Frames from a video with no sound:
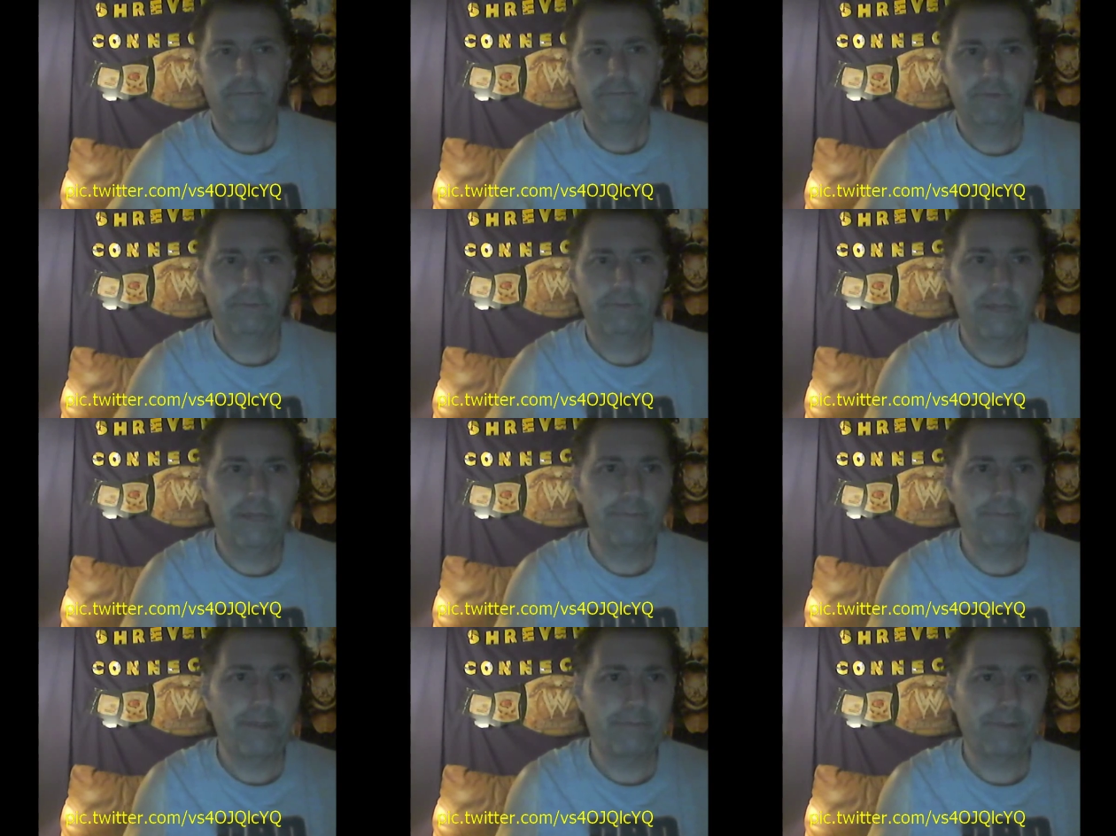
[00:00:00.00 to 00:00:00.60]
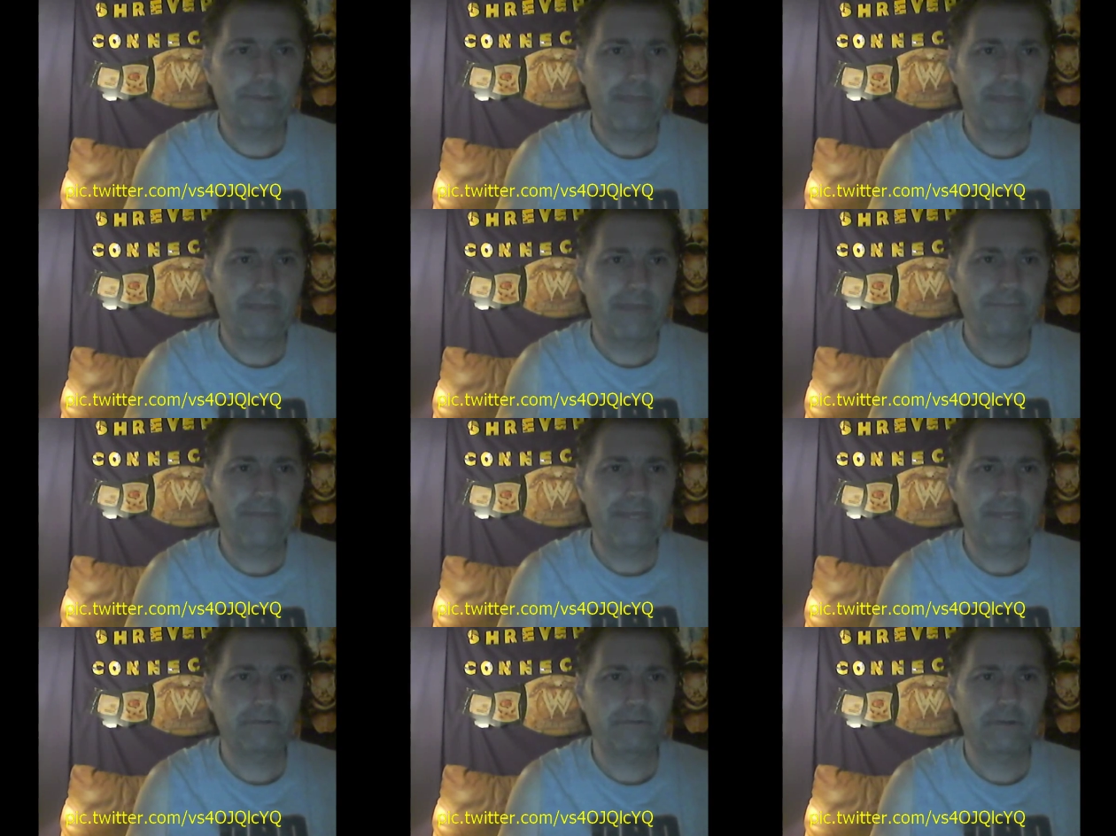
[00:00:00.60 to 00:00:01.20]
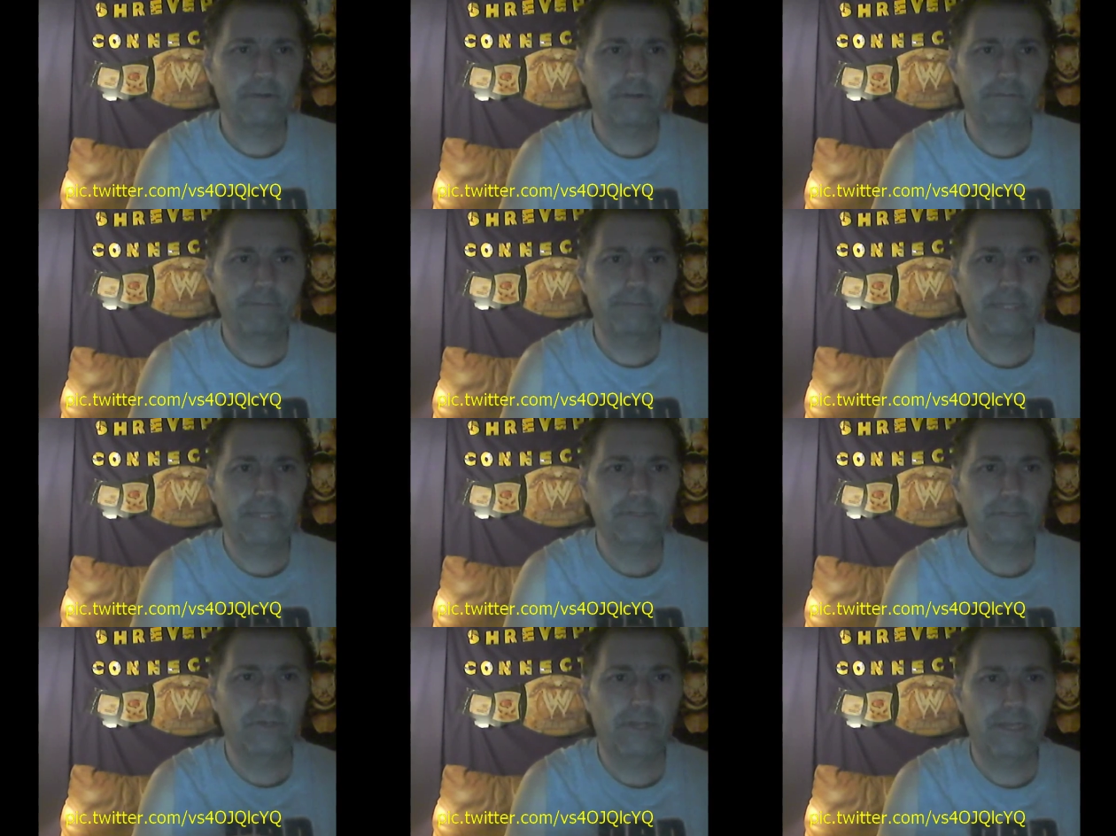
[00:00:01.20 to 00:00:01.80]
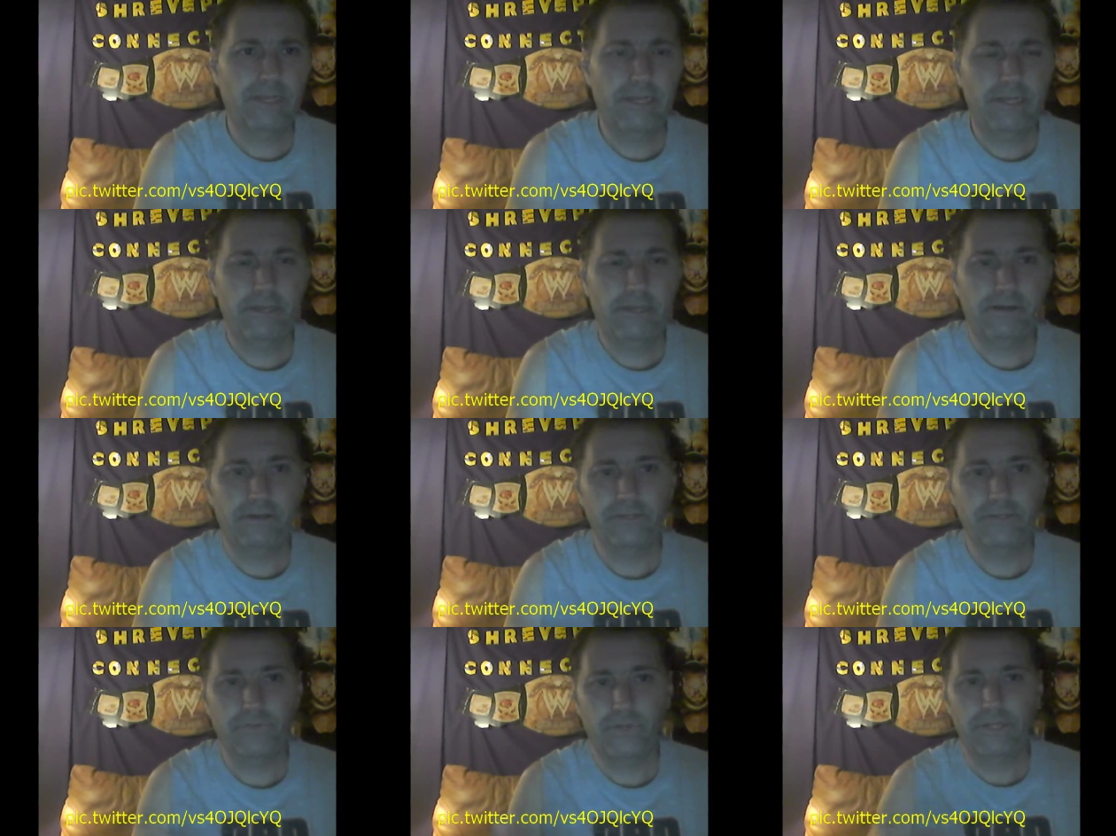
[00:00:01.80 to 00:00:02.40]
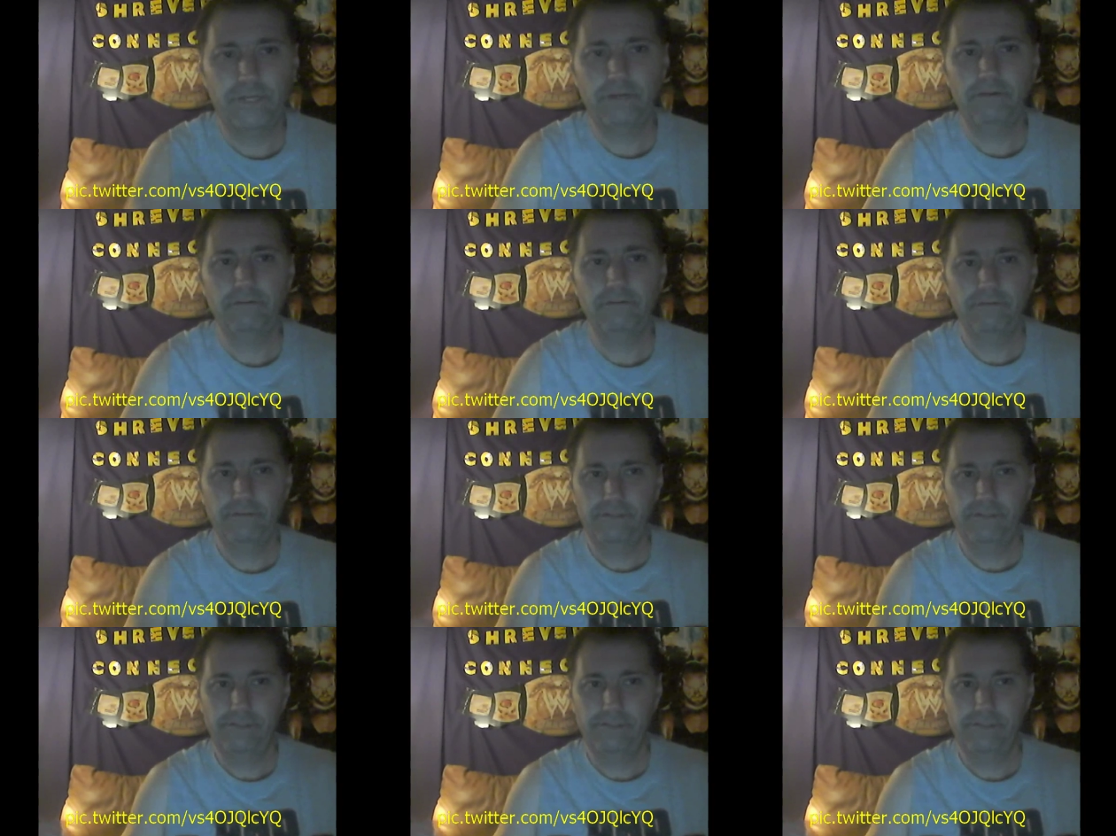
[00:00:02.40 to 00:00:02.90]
from WWE main event picture uh, on Twitter